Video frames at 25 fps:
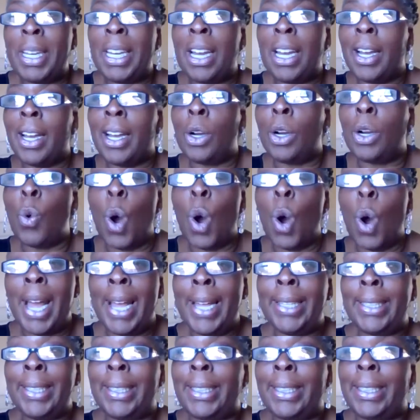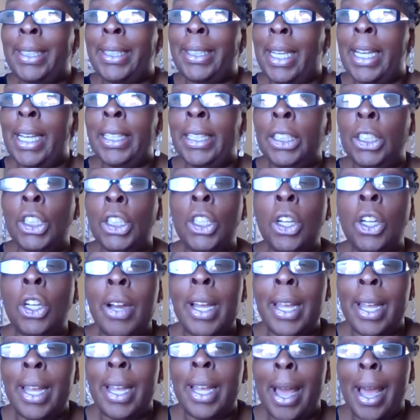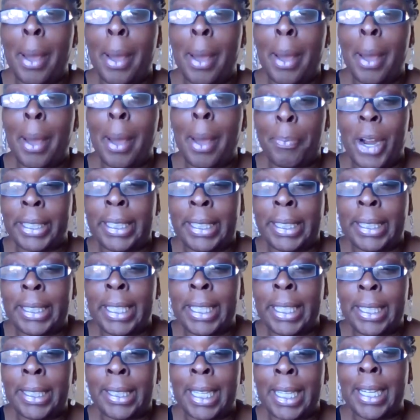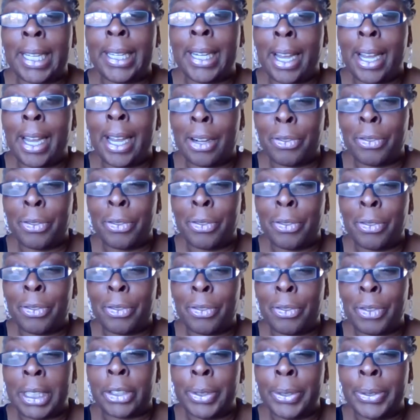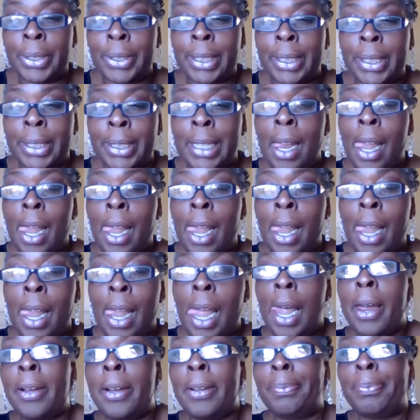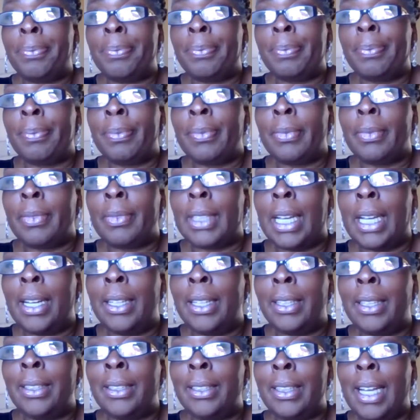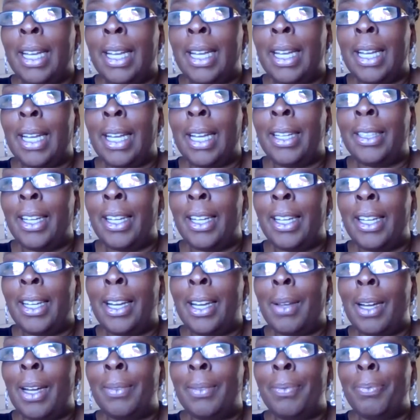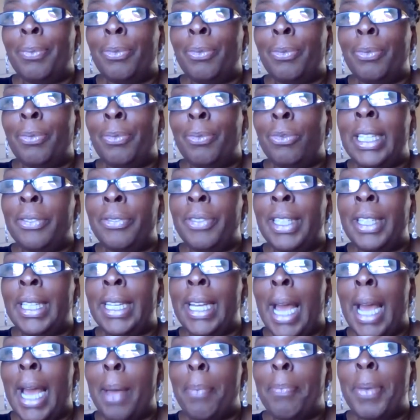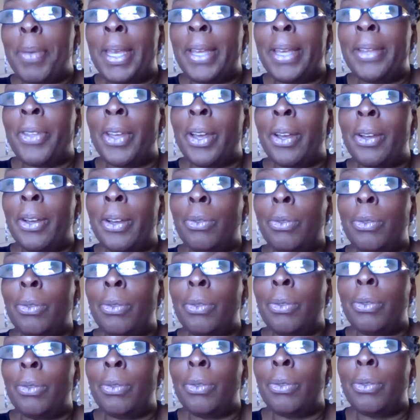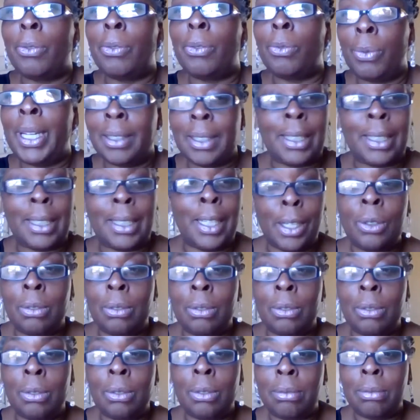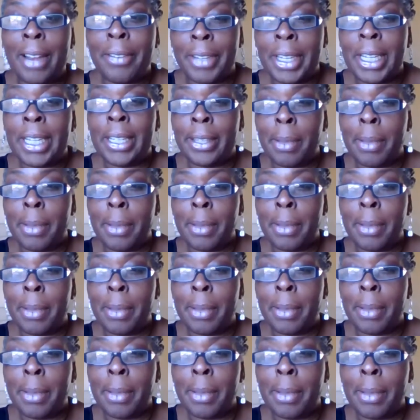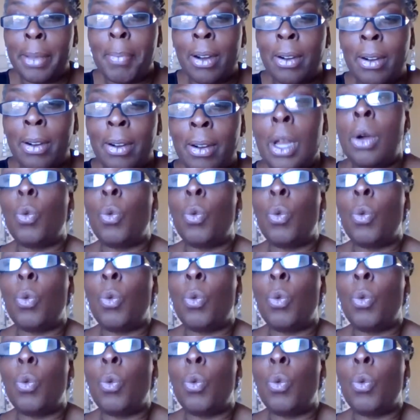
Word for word: I mean, I quite enjoy our practices and our rituals. Um, and and, and I, I'm really, really happy that we are still carrying them out.